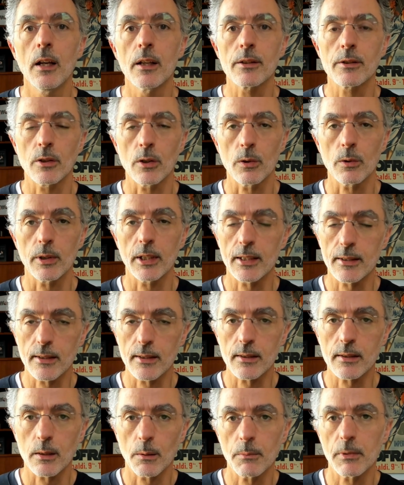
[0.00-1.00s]
So this
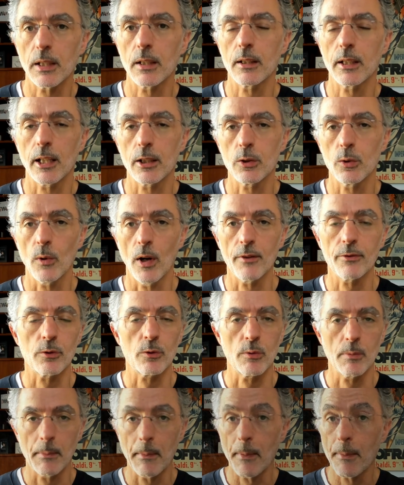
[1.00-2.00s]
is something that you have
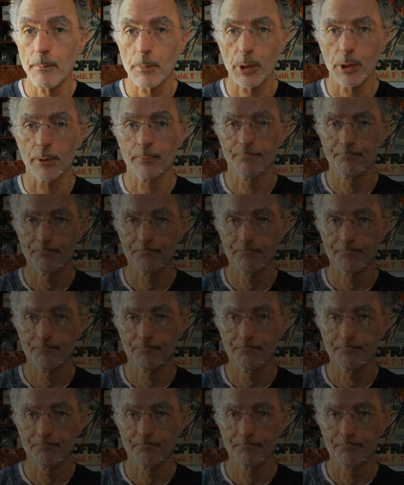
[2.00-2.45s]
to remember.